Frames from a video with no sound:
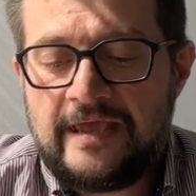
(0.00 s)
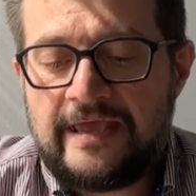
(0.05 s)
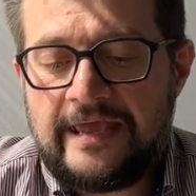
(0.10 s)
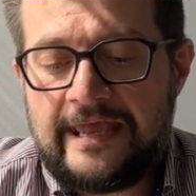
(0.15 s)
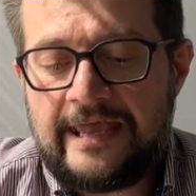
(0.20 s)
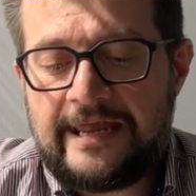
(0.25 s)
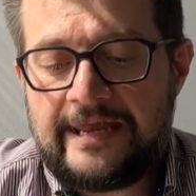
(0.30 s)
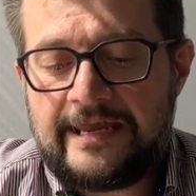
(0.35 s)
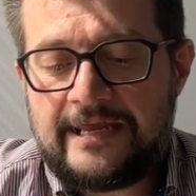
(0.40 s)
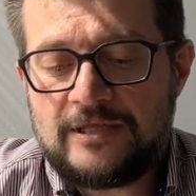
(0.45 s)

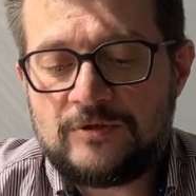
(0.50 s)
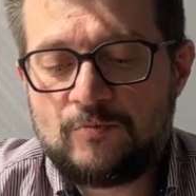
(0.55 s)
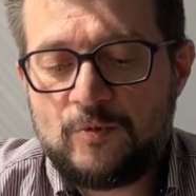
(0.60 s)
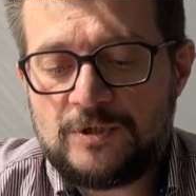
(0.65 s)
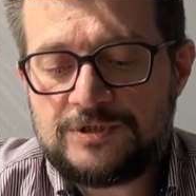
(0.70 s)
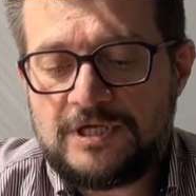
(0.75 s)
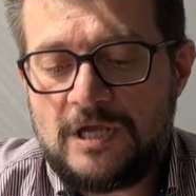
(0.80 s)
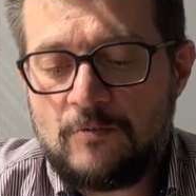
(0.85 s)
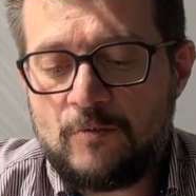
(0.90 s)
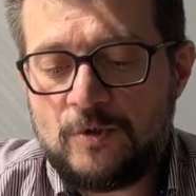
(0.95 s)
and
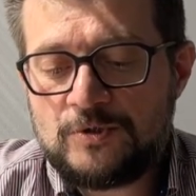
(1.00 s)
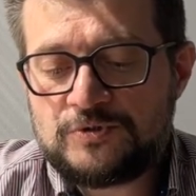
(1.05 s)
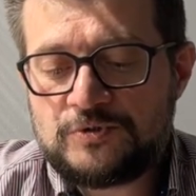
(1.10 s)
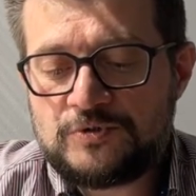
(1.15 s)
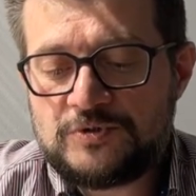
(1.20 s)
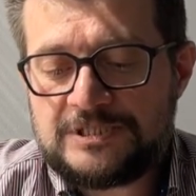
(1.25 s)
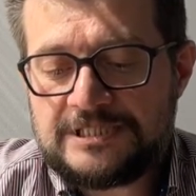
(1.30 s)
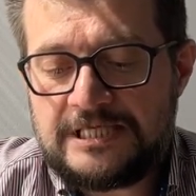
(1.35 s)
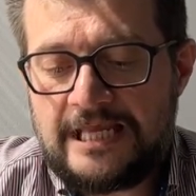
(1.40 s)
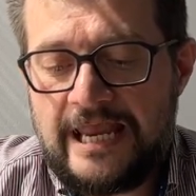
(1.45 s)
what i want to
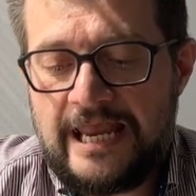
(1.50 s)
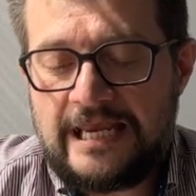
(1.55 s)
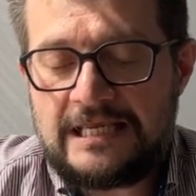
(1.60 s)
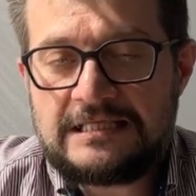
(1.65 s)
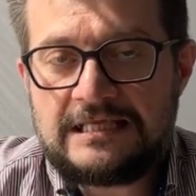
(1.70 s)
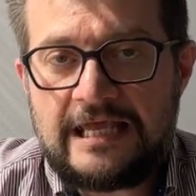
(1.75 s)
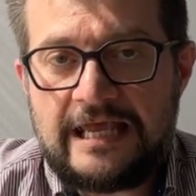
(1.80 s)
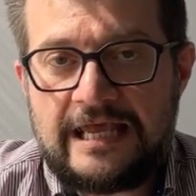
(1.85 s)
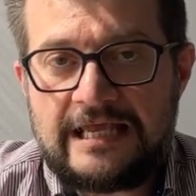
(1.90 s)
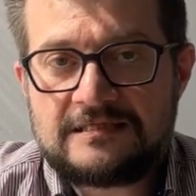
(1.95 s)
say
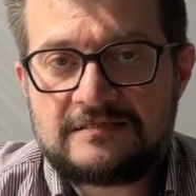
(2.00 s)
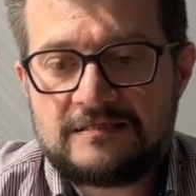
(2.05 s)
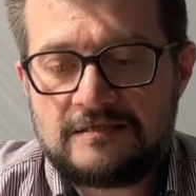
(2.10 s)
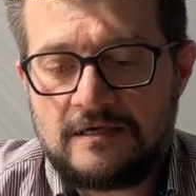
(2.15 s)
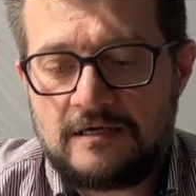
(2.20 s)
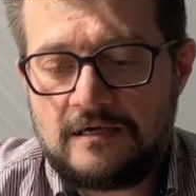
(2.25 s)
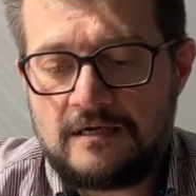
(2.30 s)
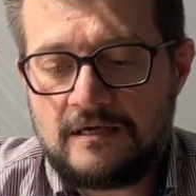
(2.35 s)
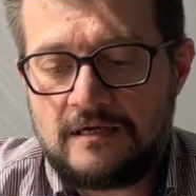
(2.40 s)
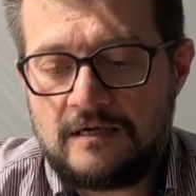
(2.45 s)
that
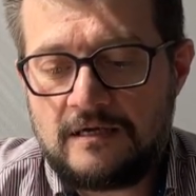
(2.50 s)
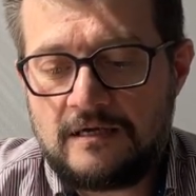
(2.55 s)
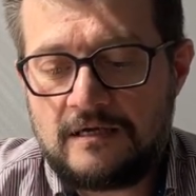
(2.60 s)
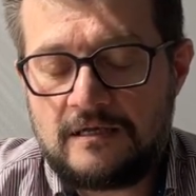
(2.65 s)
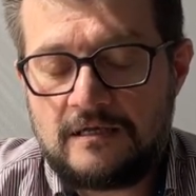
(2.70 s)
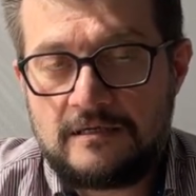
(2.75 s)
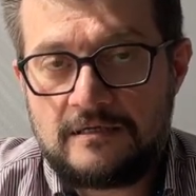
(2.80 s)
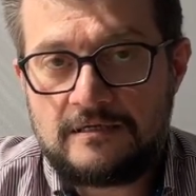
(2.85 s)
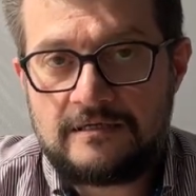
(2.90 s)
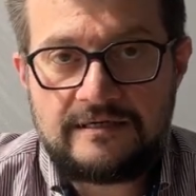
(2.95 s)

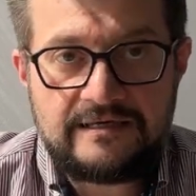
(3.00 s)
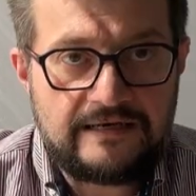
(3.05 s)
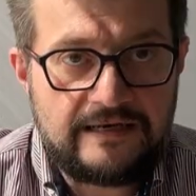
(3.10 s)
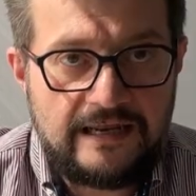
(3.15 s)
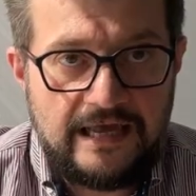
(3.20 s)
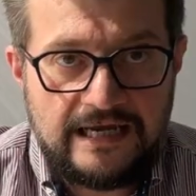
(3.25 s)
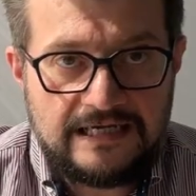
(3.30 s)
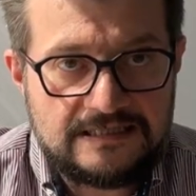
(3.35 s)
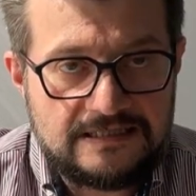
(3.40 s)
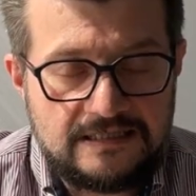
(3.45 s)
uh,
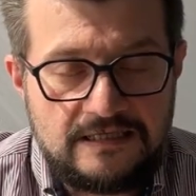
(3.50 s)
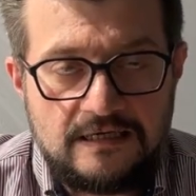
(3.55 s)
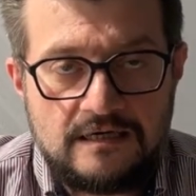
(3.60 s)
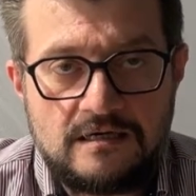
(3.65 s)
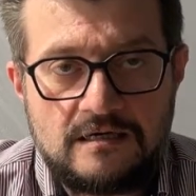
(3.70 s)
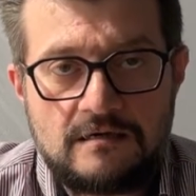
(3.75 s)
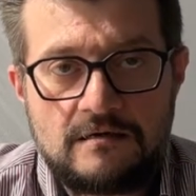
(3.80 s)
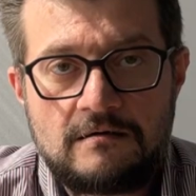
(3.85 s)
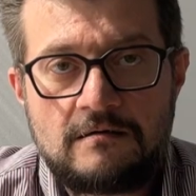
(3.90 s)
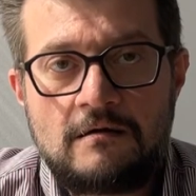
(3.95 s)
next
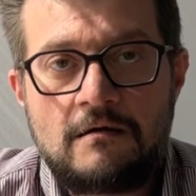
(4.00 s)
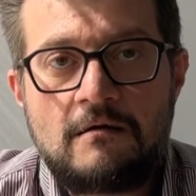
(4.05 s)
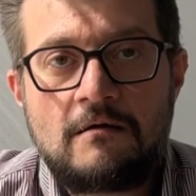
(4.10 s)
year,